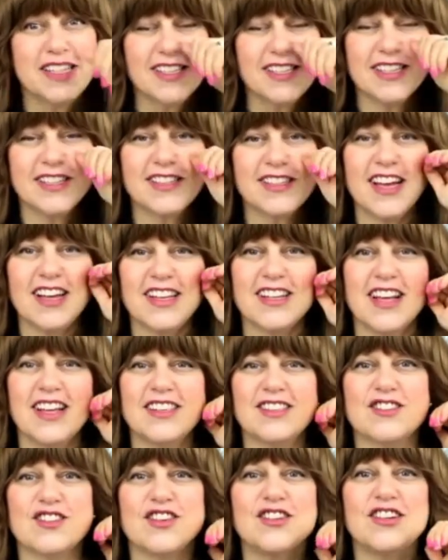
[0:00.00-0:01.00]
and, and, and
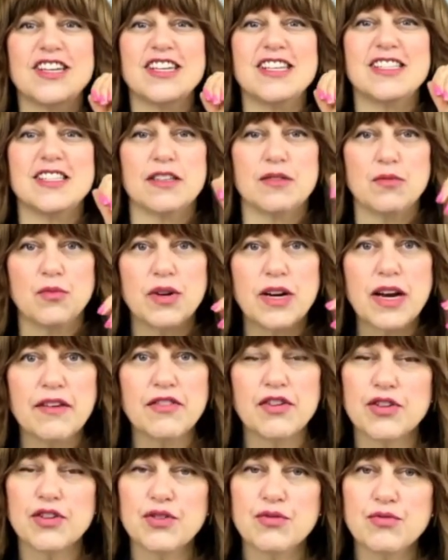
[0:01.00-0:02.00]
30s and whatever
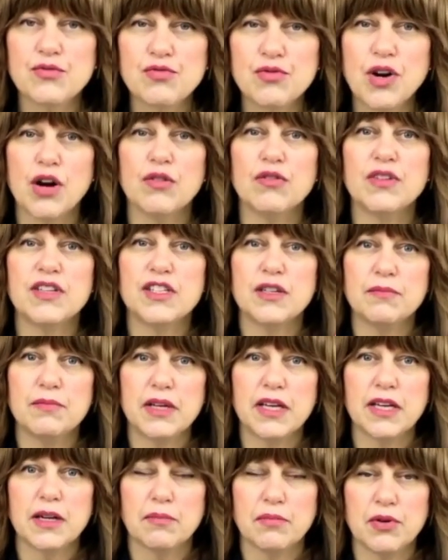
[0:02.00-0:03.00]
you grow into
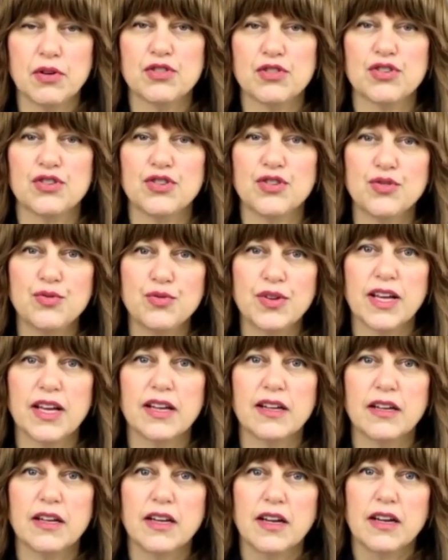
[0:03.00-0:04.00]
being a person who can
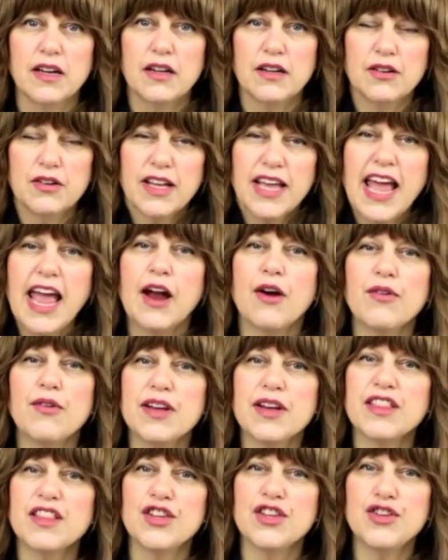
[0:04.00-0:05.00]
who carry
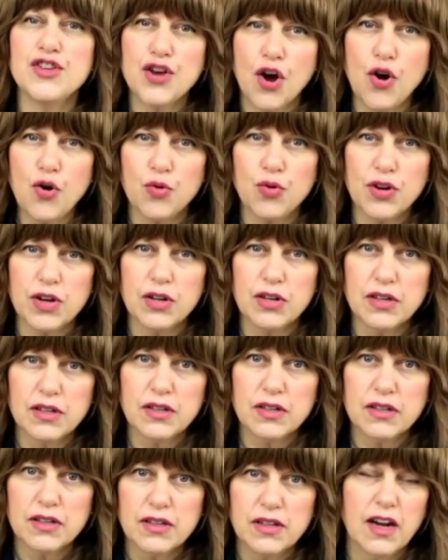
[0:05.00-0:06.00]
the yoke
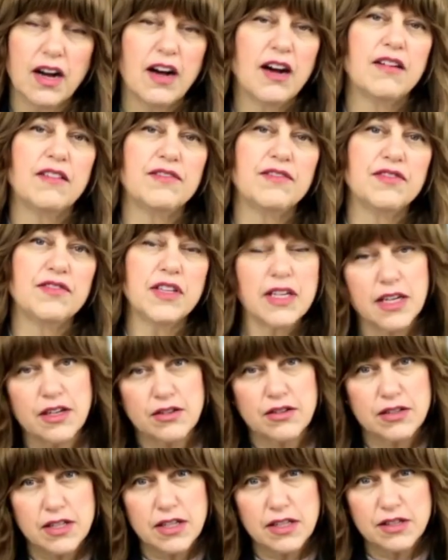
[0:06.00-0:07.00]
of the
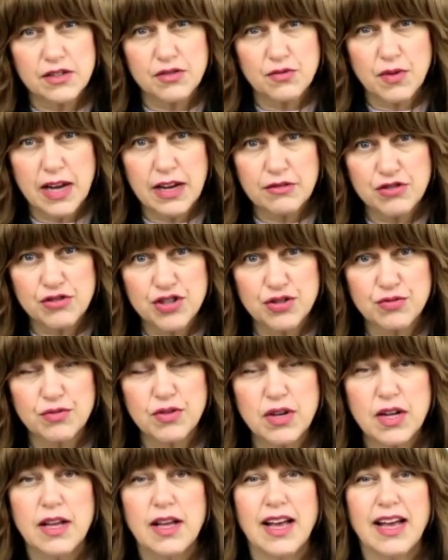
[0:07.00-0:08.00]
irritants around you
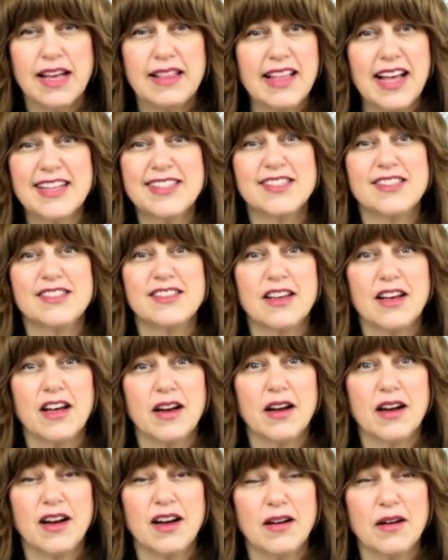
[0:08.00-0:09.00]
and that's
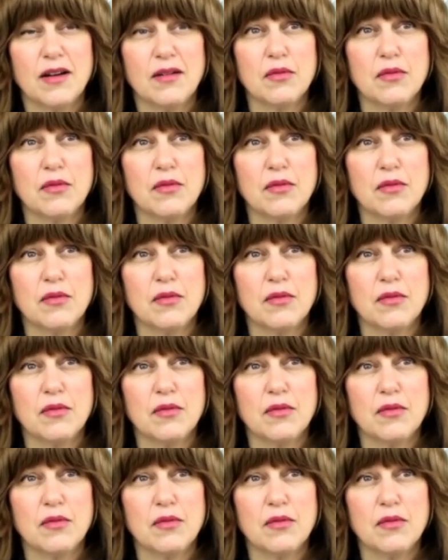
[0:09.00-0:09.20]
a